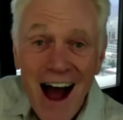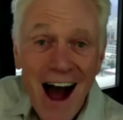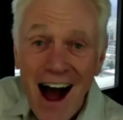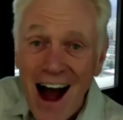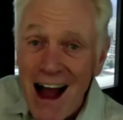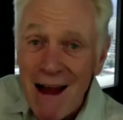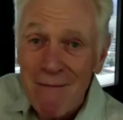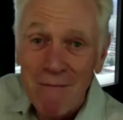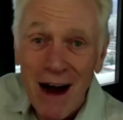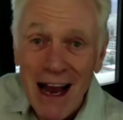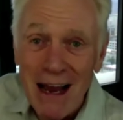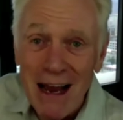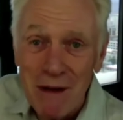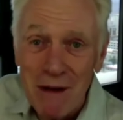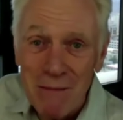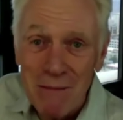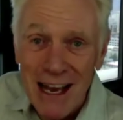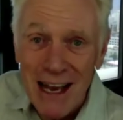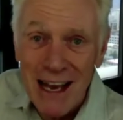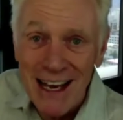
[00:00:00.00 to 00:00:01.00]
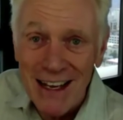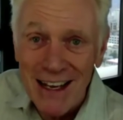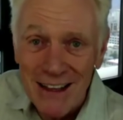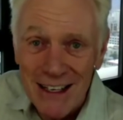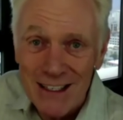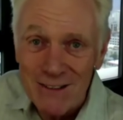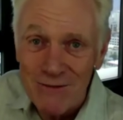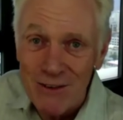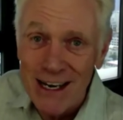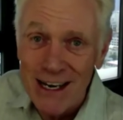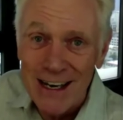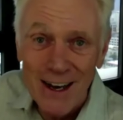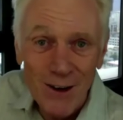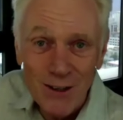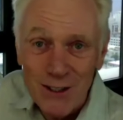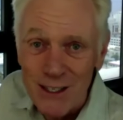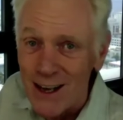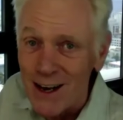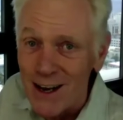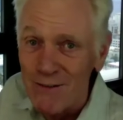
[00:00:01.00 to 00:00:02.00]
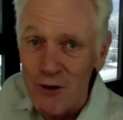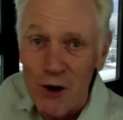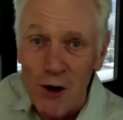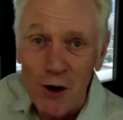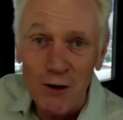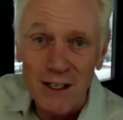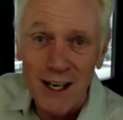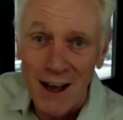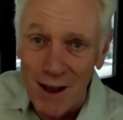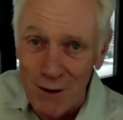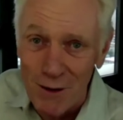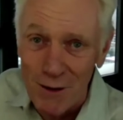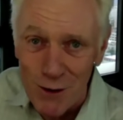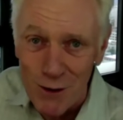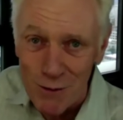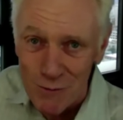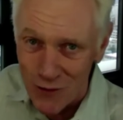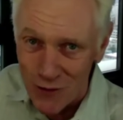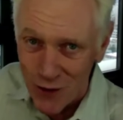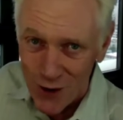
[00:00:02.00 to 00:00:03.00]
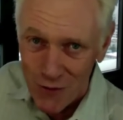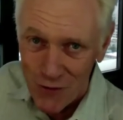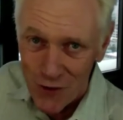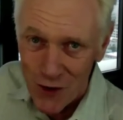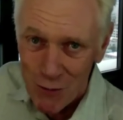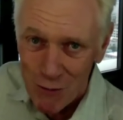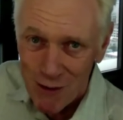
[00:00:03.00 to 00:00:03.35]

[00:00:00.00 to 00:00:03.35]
I might be making these videos out of a hotel room for a few